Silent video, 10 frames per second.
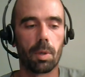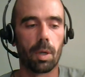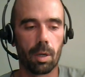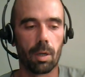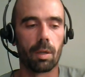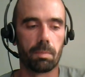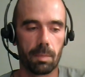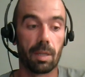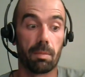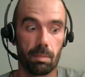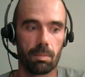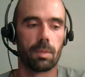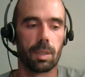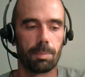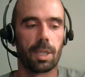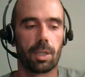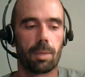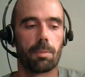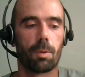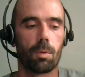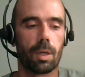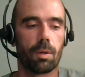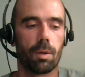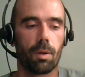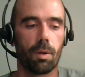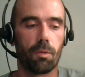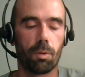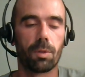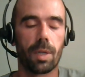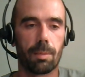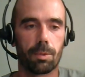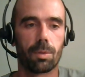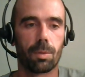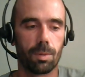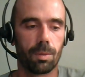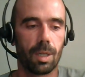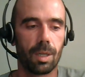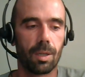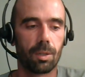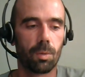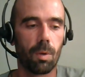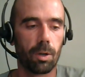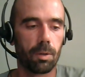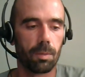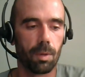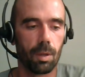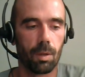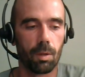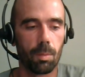but then it became quite a full time to work on the